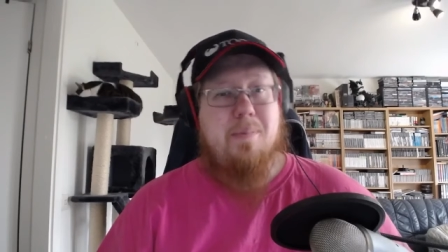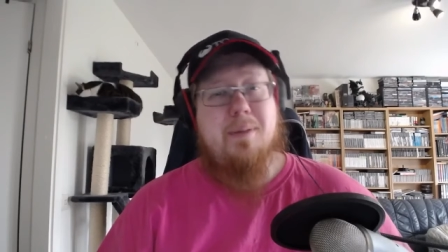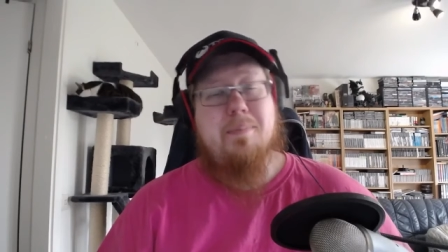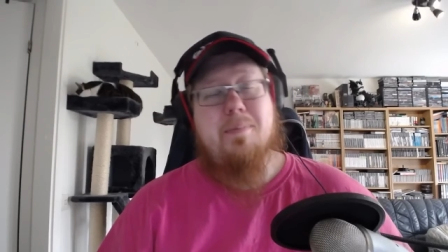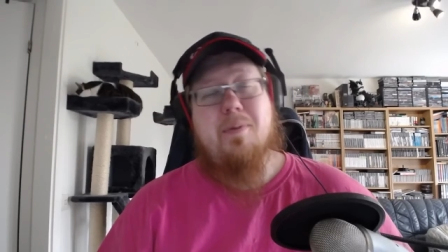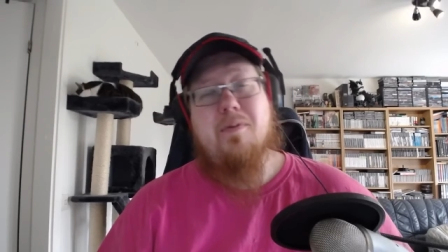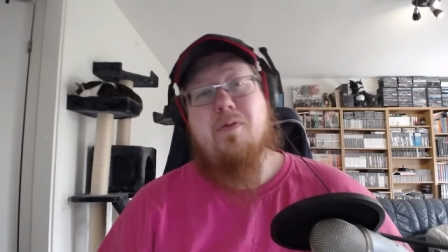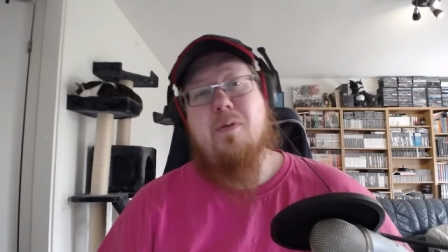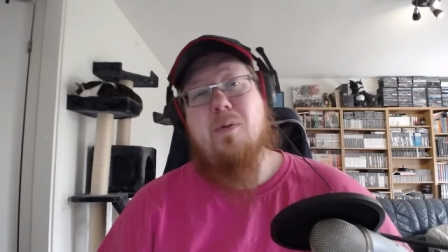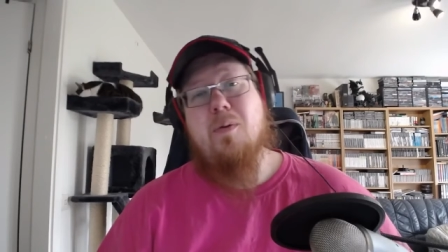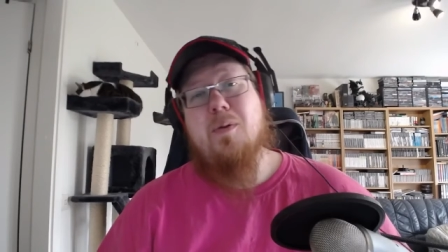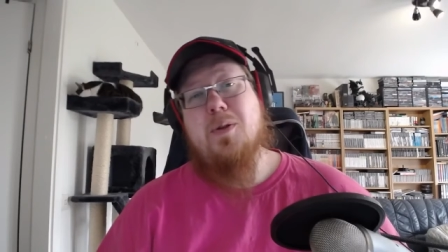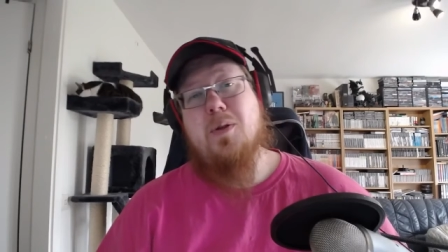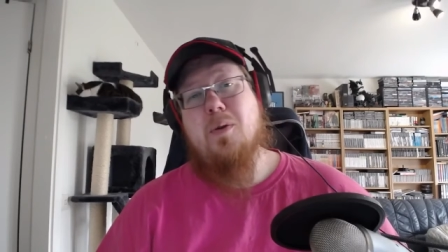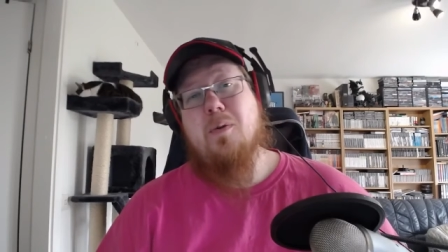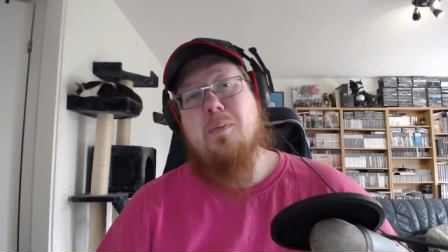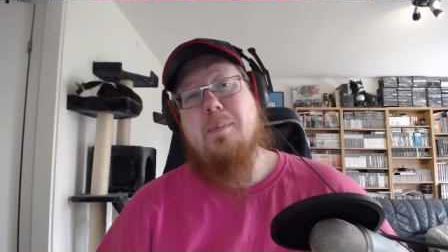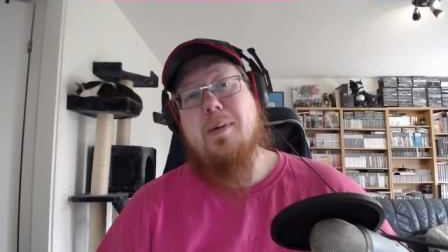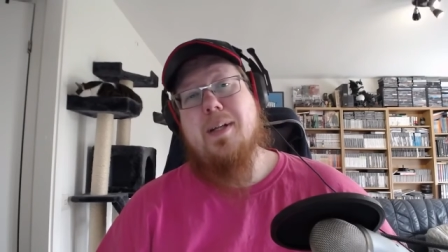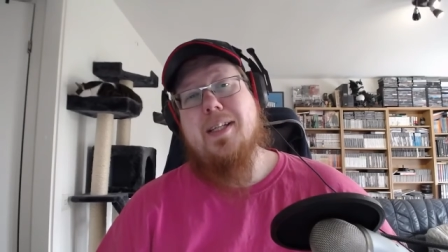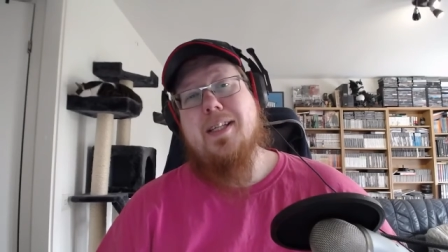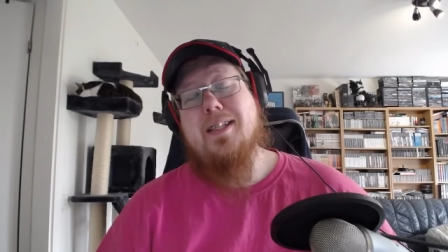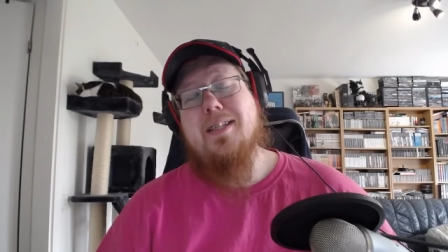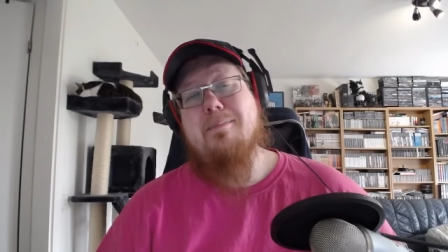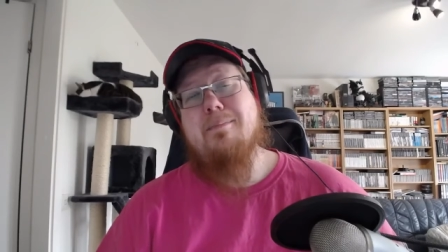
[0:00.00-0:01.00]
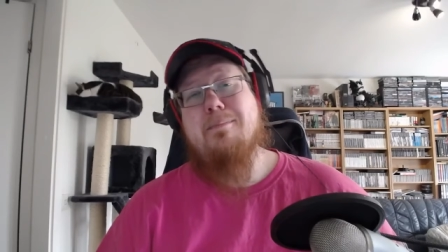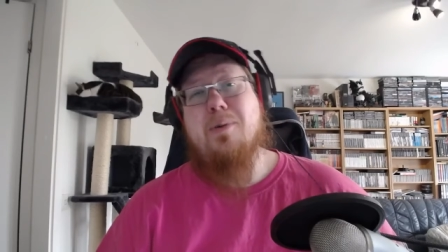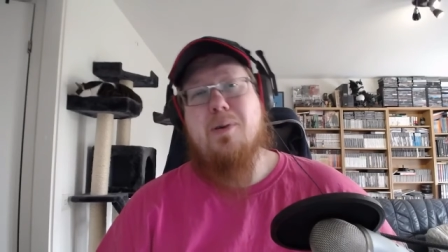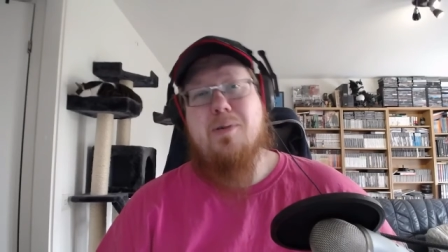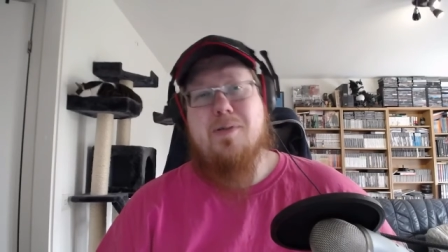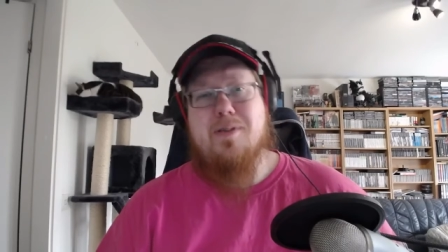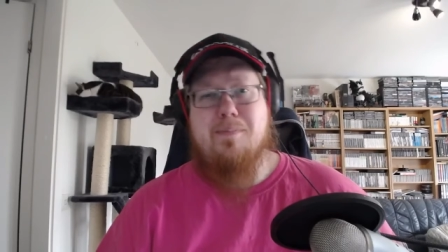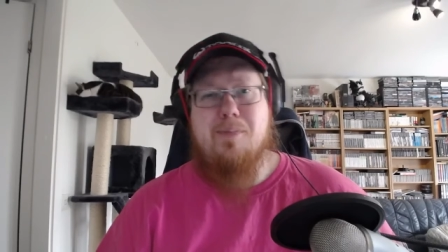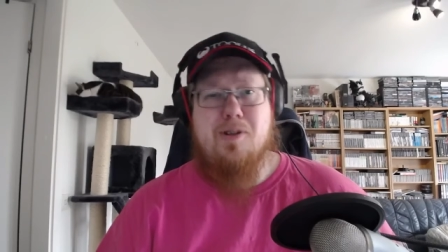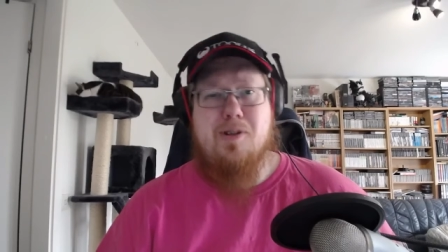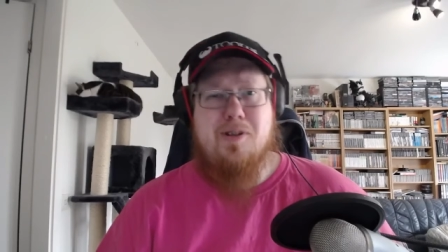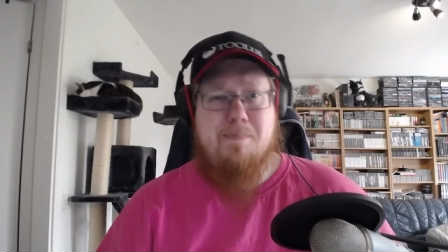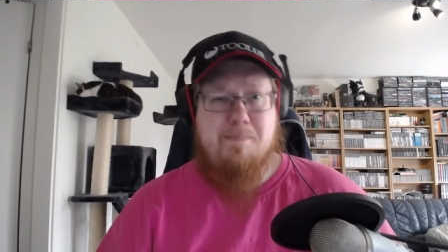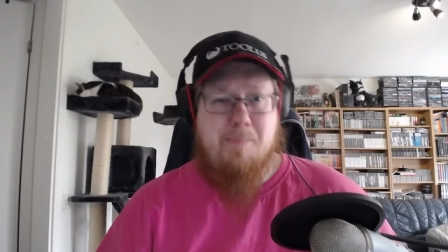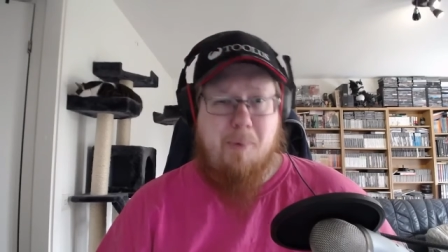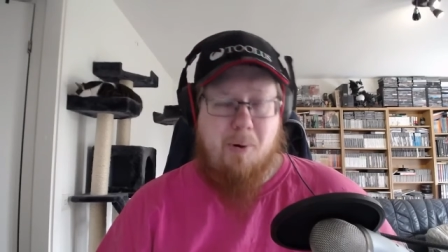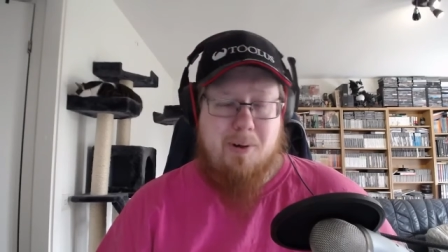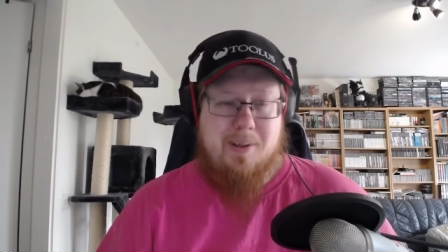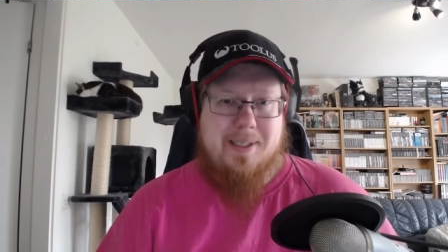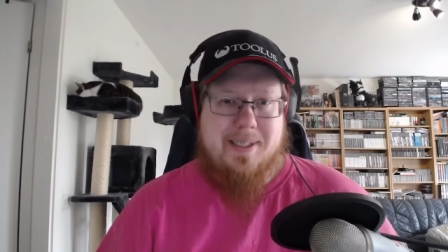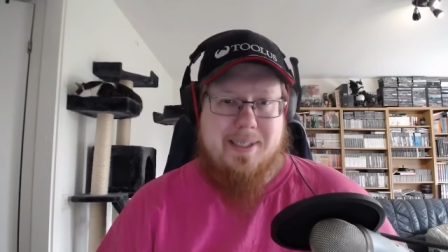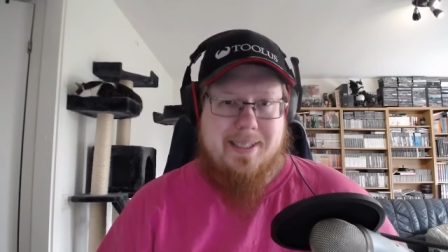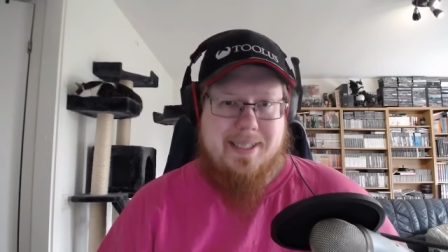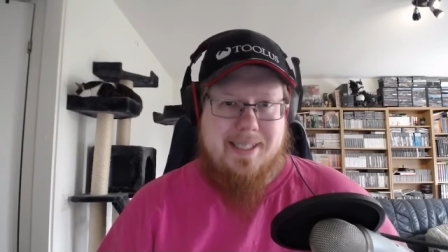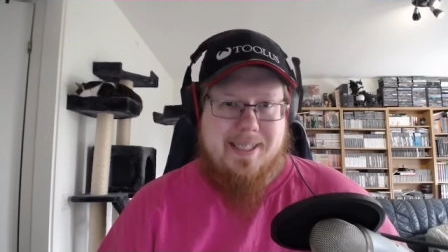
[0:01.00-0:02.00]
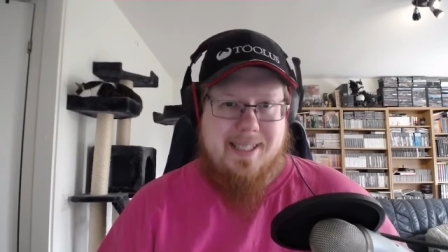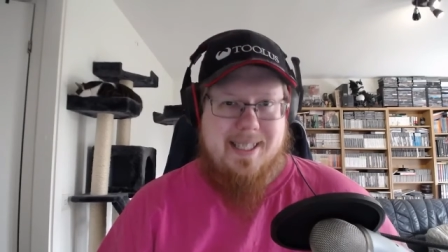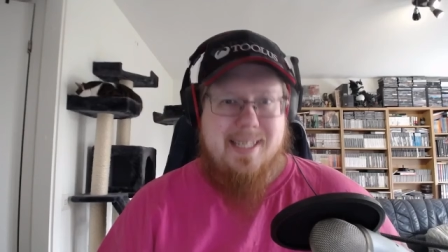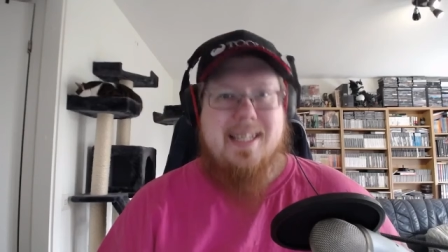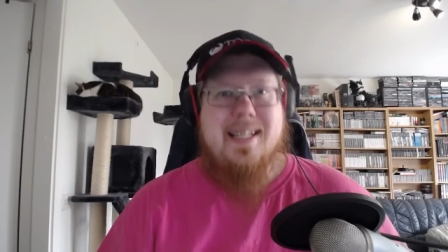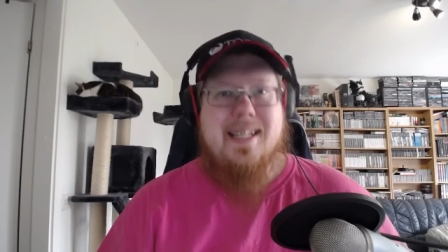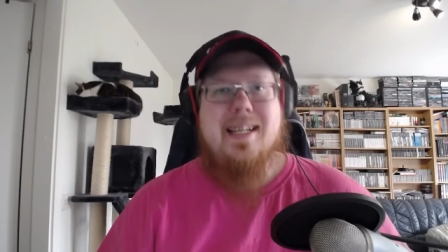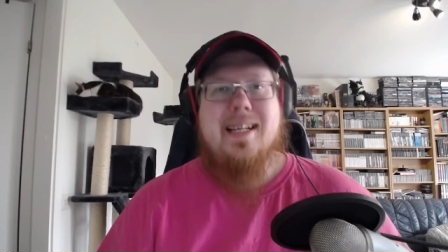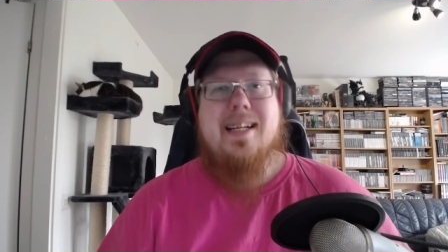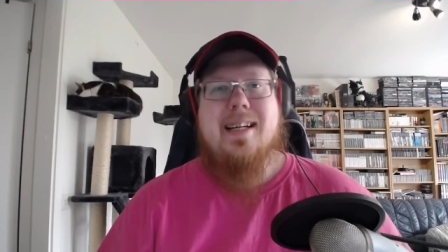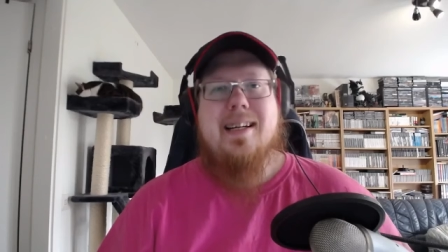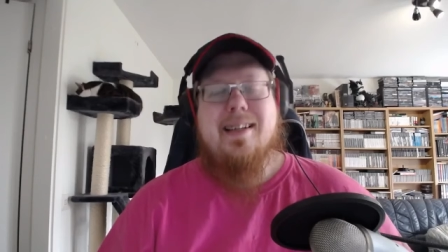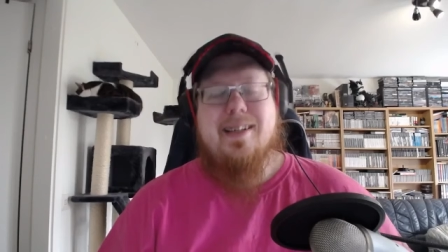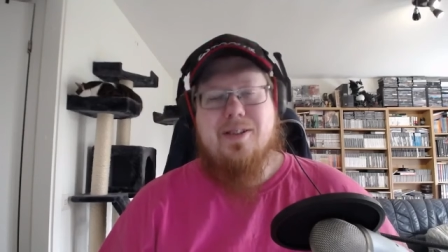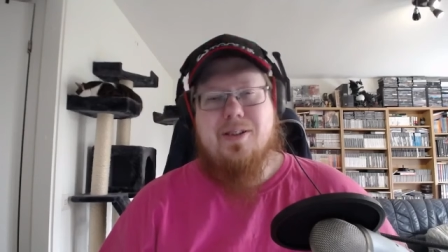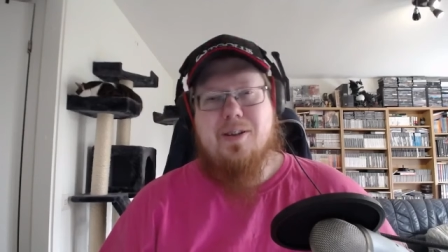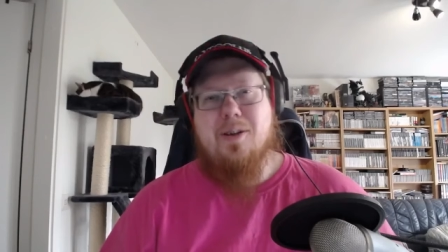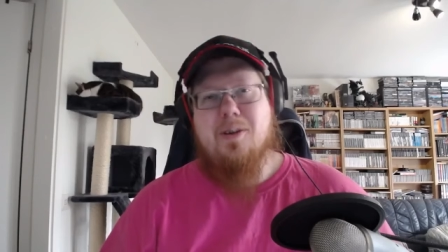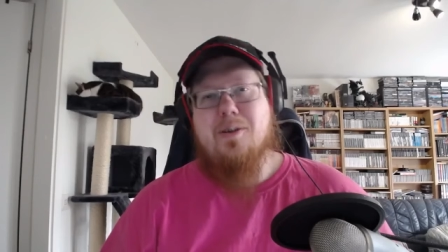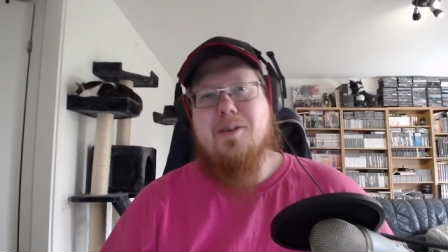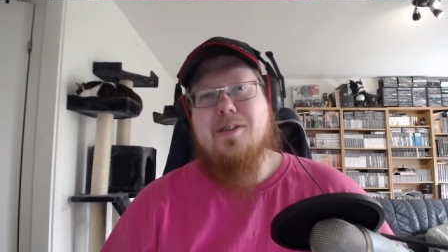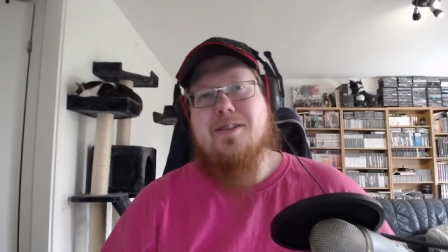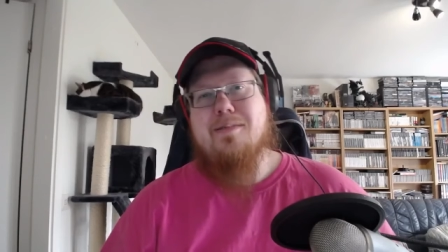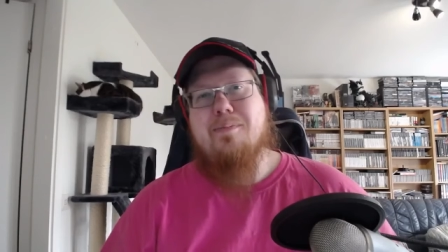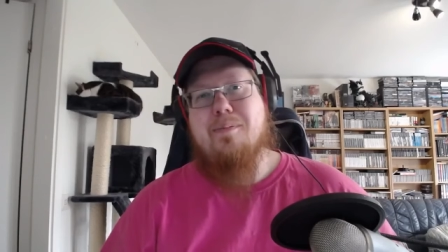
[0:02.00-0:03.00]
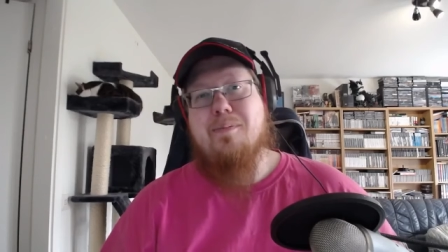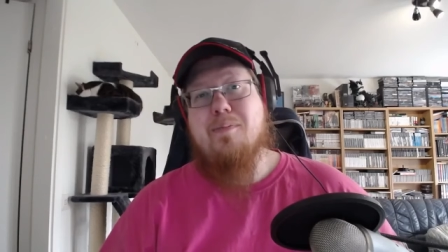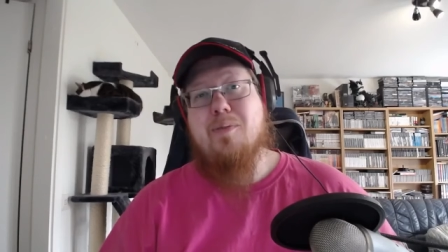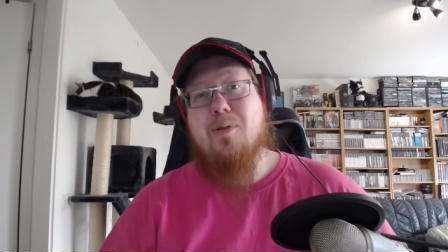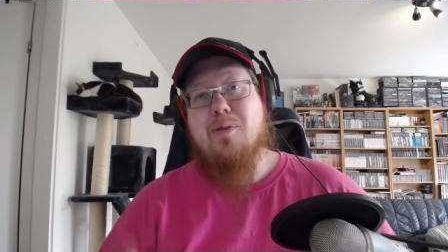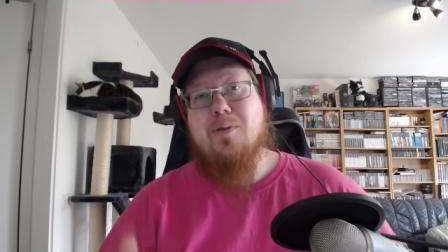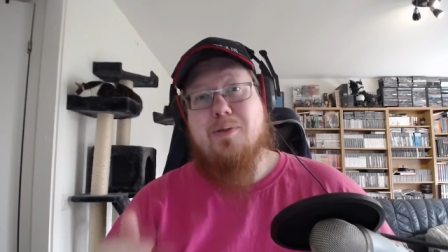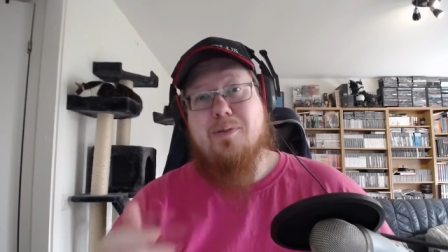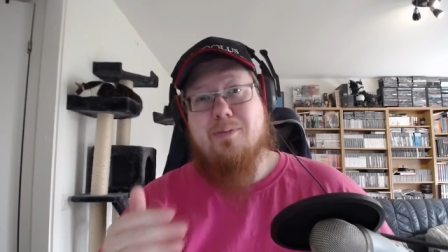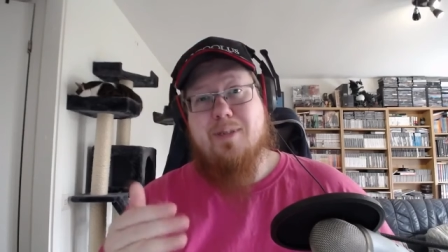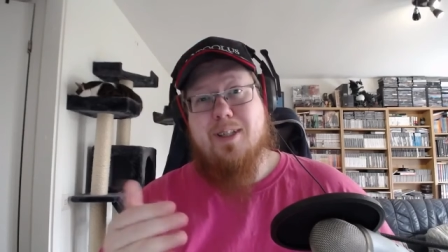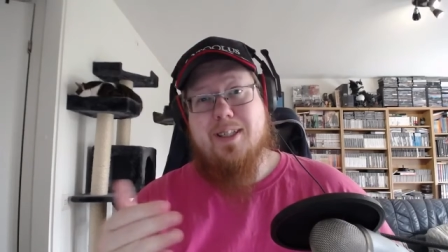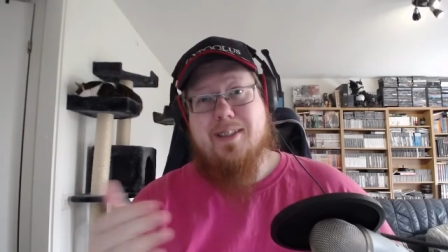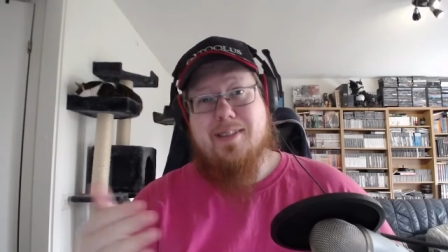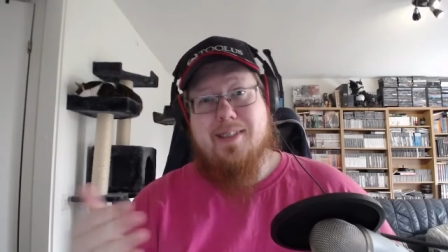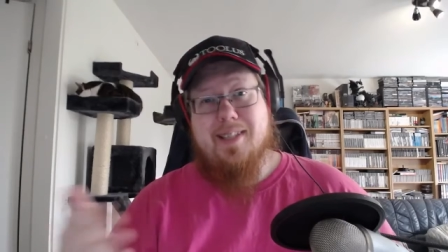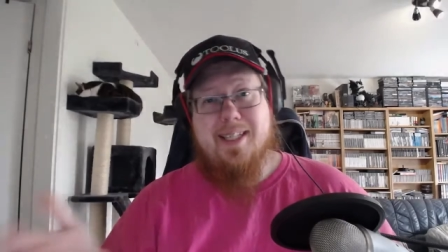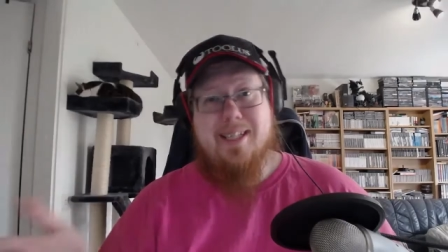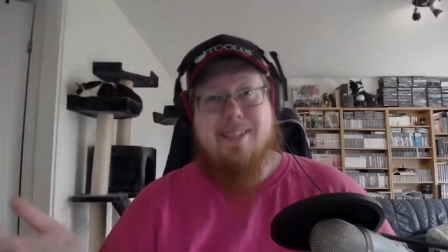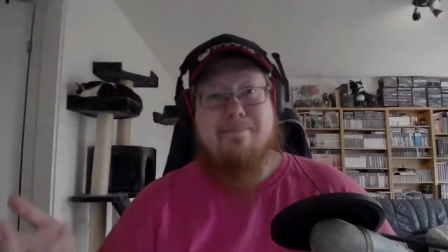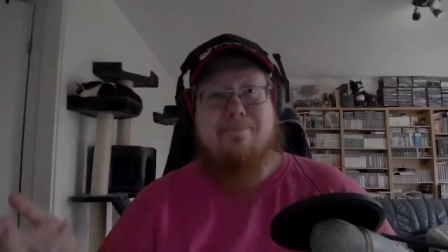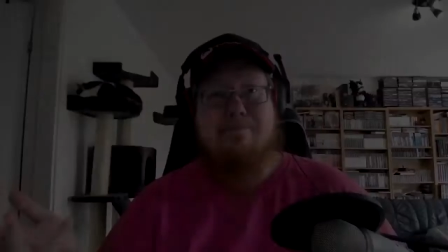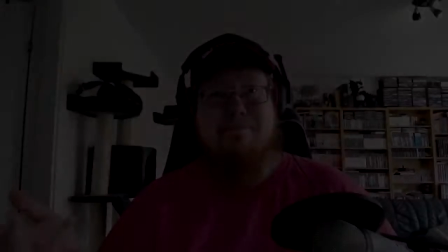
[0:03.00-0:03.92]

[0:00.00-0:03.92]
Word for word: But before we talk about these impossible spoilers, here's another promotion right here.